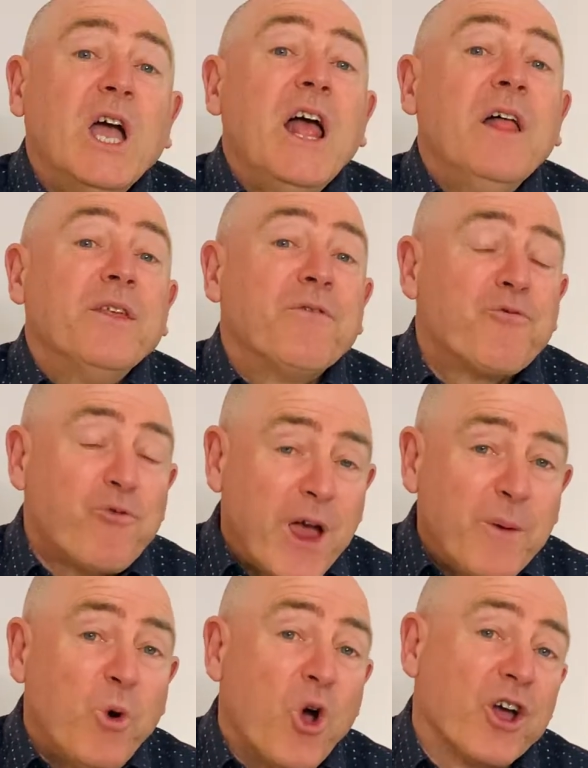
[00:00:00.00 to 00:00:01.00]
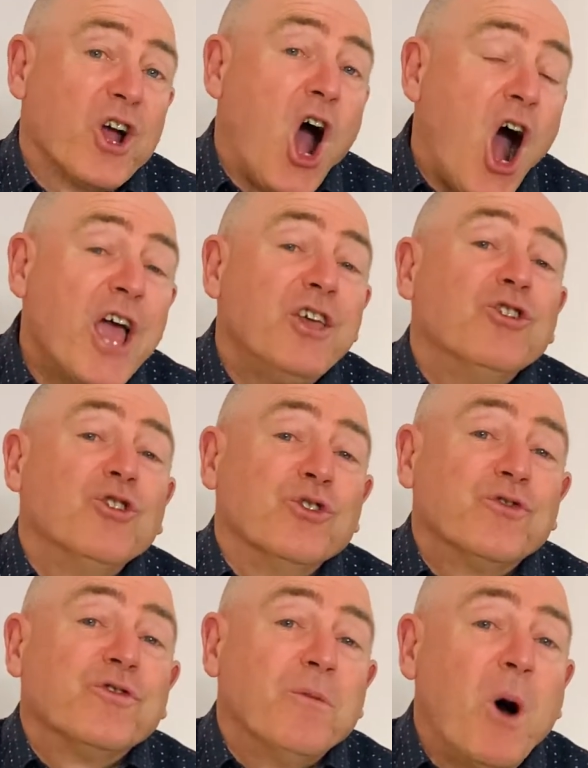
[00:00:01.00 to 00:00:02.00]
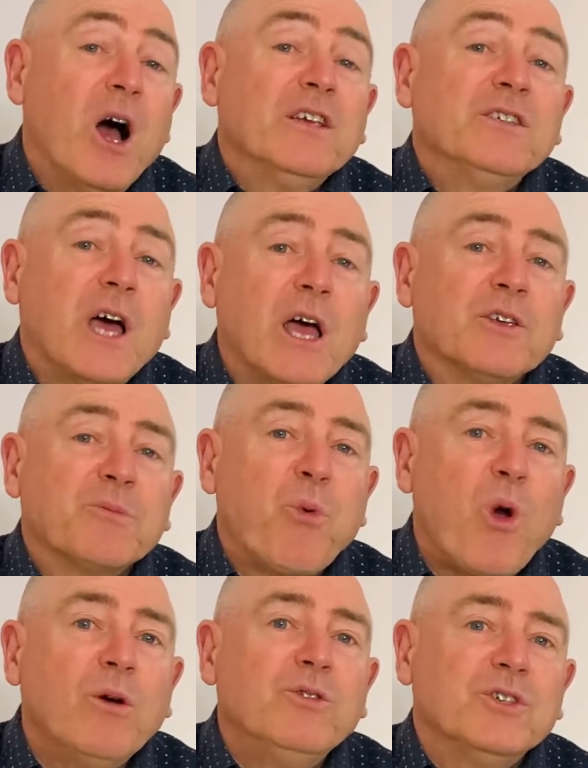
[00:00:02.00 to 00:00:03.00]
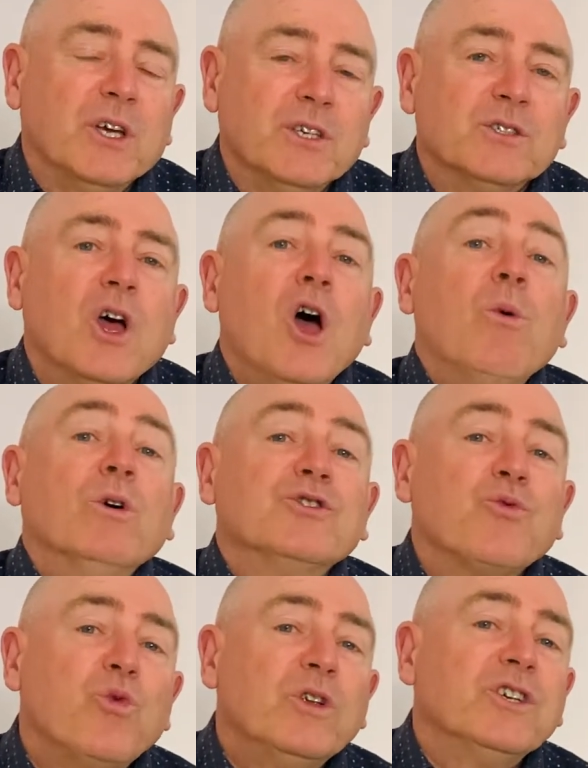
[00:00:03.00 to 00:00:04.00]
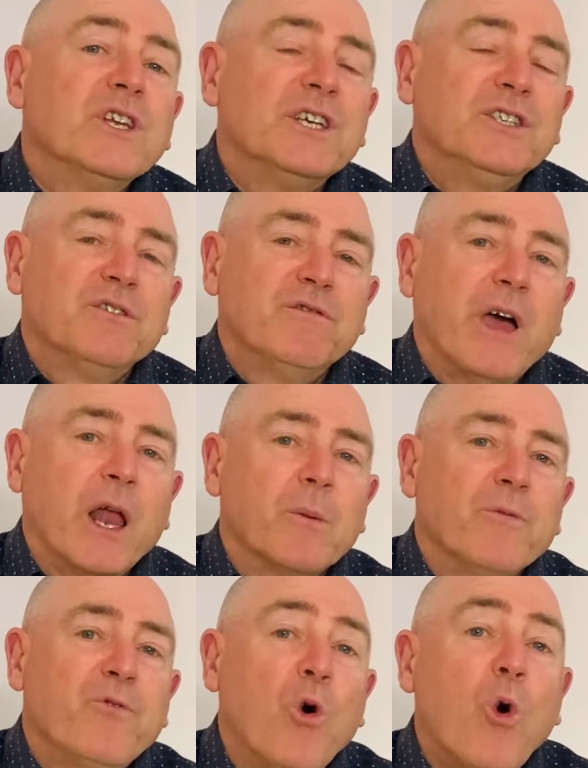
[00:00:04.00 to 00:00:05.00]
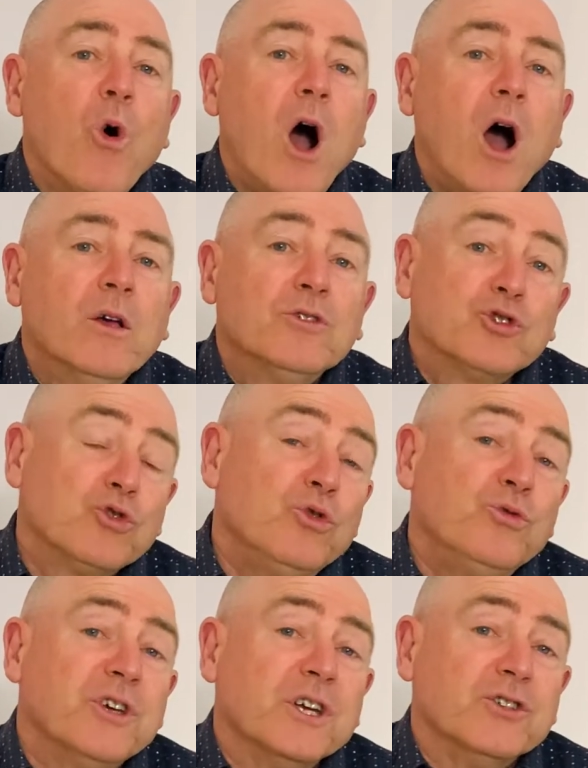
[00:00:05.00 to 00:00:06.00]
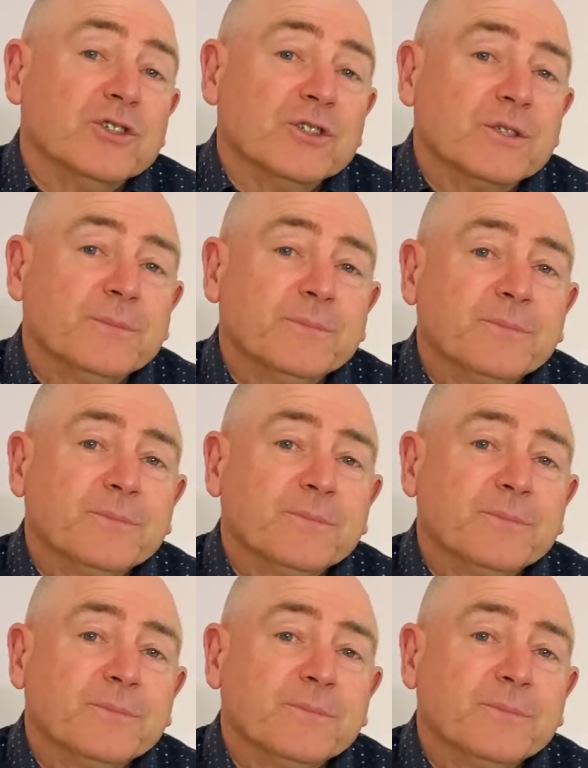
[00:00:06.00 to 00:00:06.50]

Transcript: The framework I used for my sales process was originally developed for school teachers.